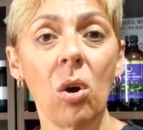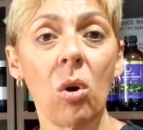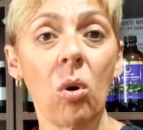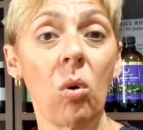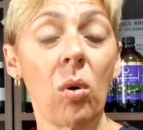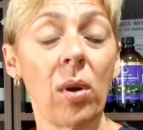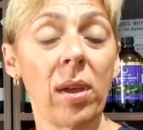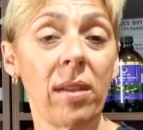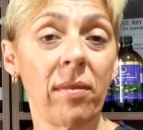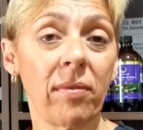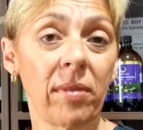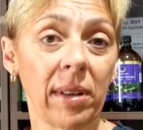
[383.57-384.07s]

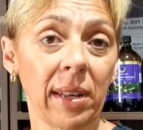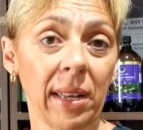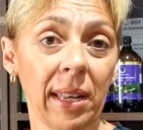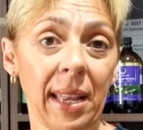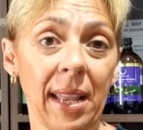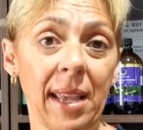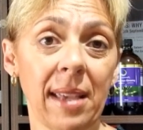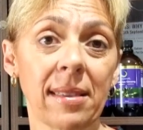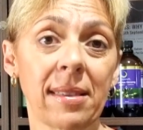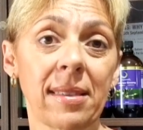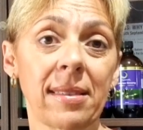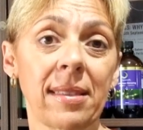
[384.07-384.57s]
or even
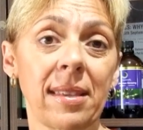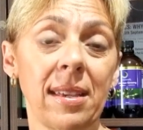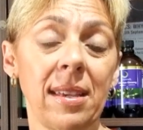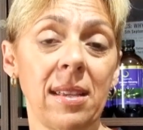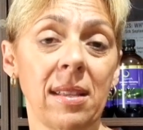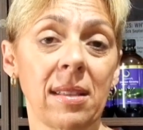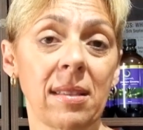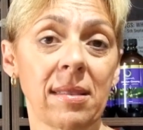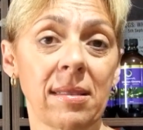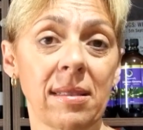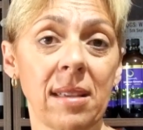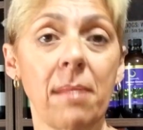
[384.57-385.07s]
less
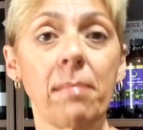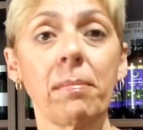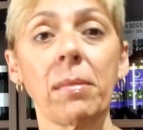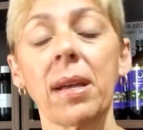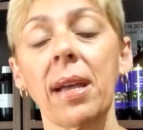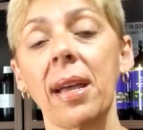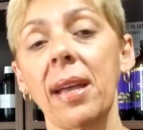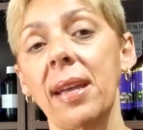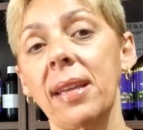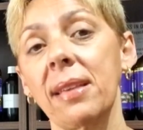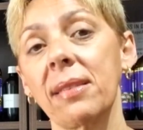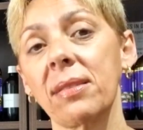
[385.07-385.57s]
in some
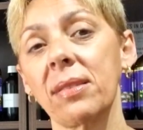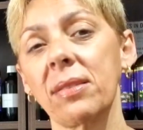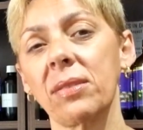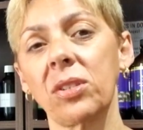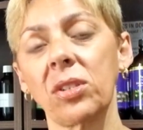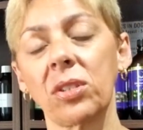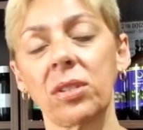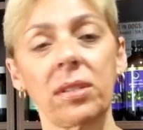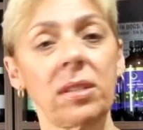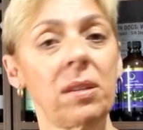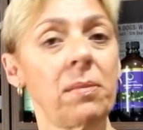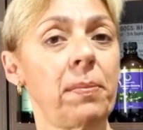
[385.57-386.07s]
cases,
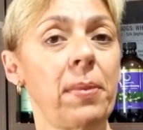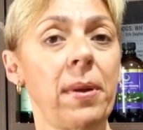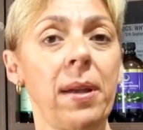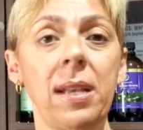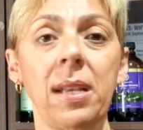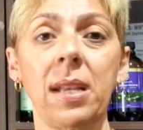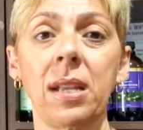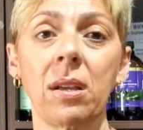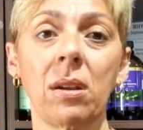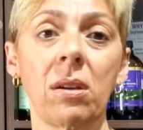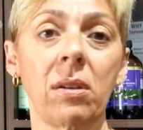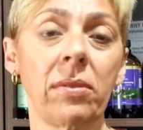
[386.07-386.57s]
just
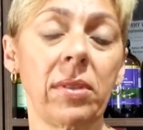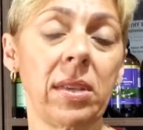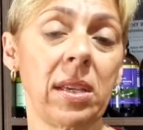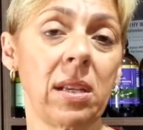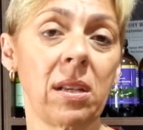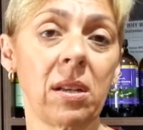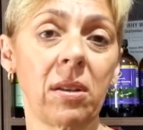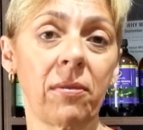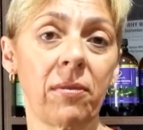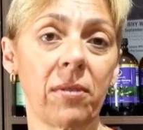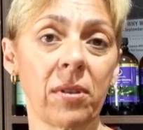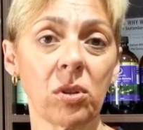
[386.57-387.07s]
depending on the
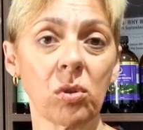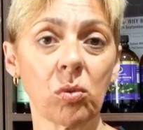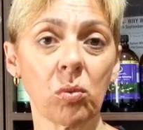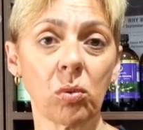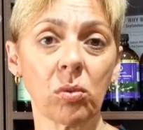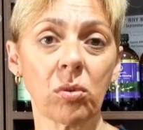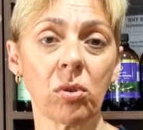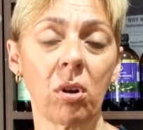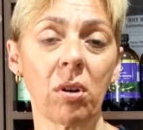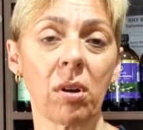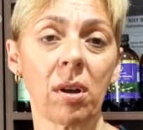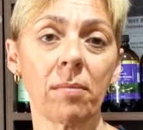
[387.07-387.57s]

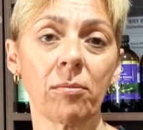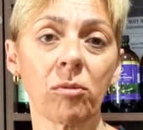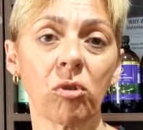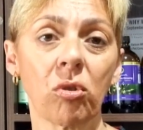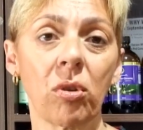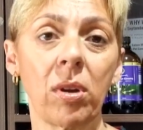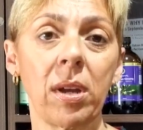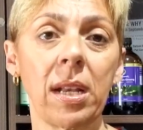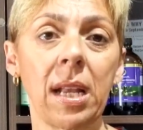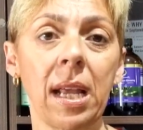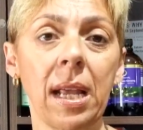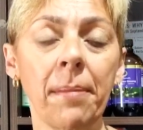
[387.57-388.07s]
individual dog I'm
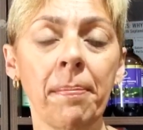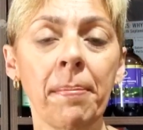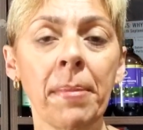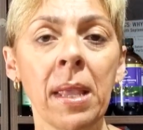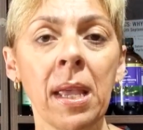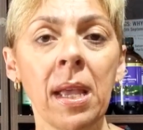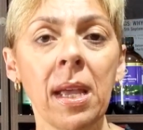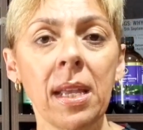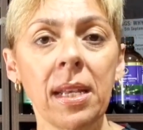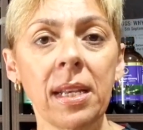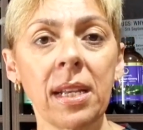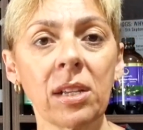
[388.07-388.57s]
treating.
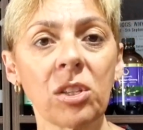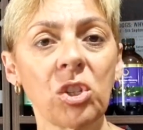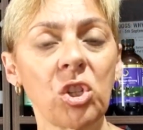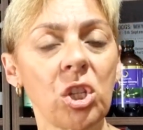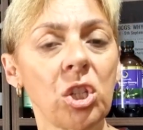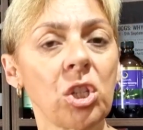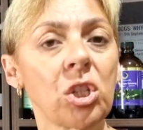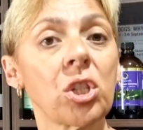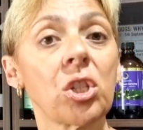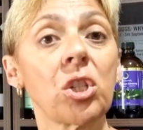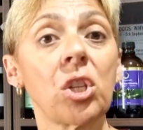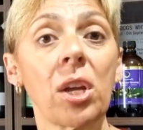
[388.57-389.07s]
Now,
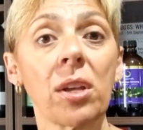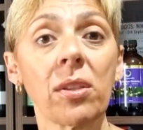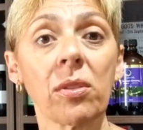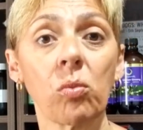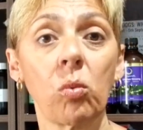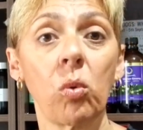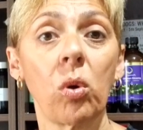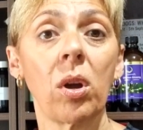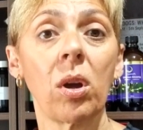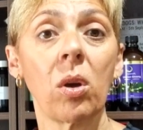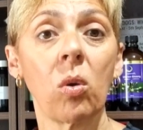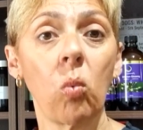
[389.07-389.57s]
ginger
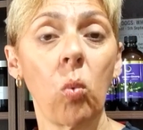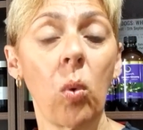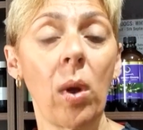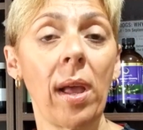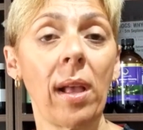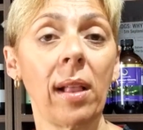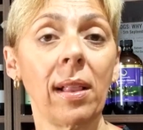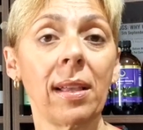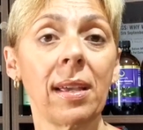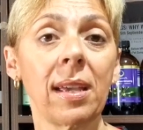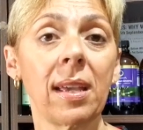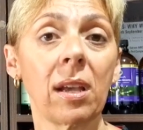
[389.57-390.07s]
does work
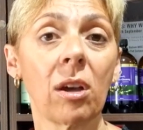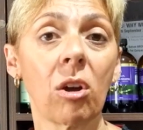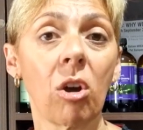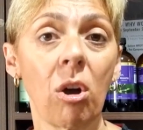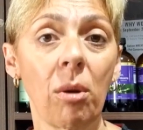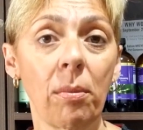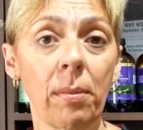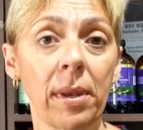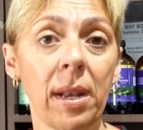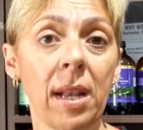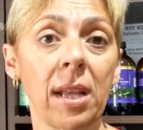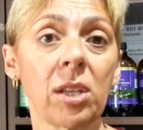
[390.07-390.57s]
well in
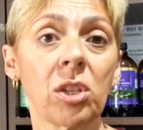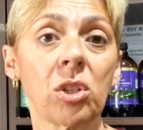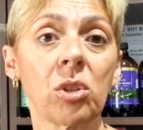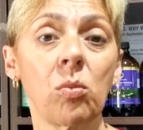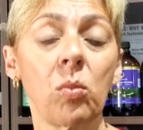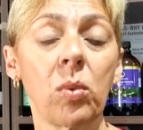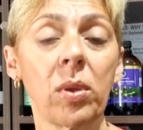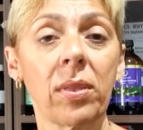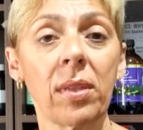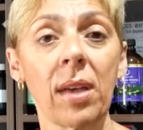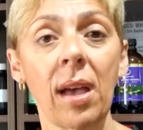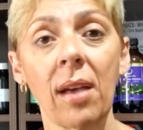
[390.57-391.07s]

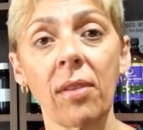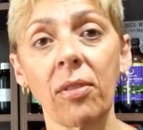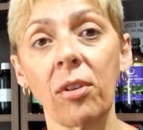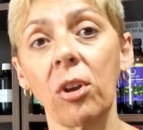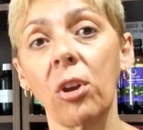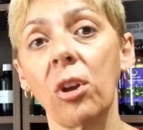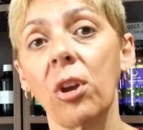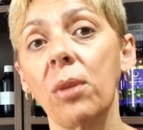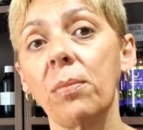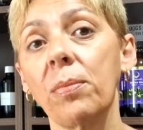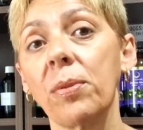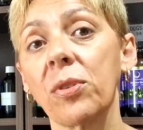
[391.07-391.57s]
combination with
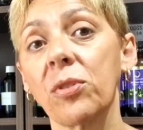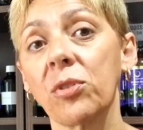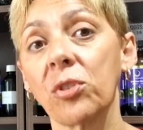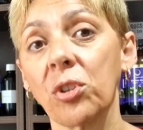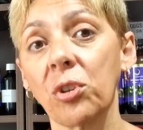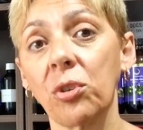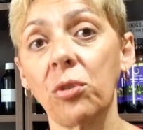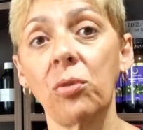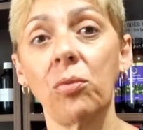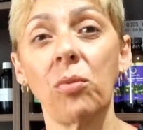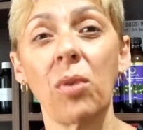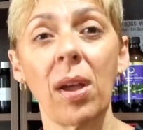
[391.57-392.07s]
other herbs
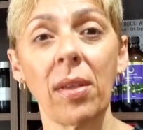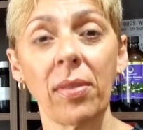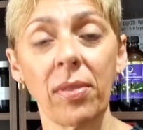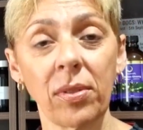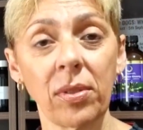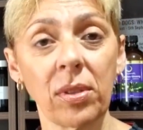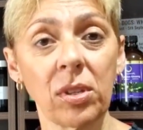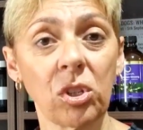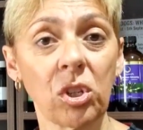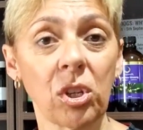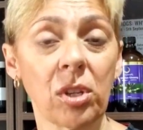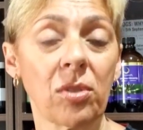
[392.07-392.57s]
too, rather
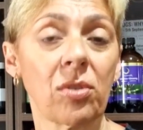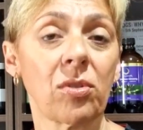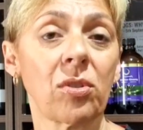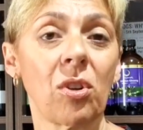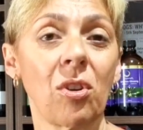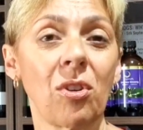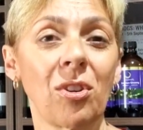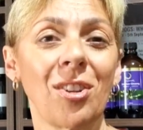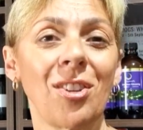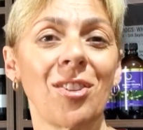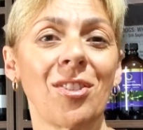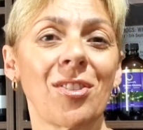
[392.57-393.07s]
than just
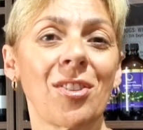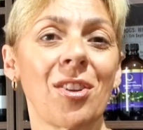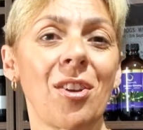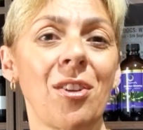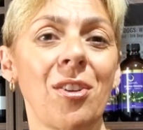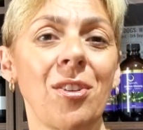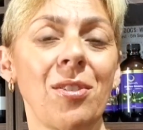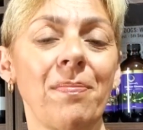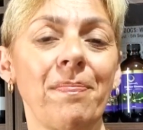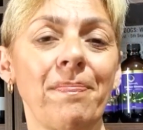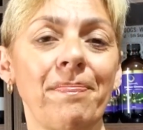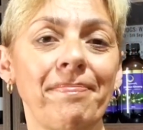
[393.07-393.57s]
on its
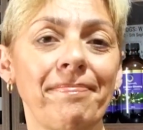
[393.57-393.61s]
own.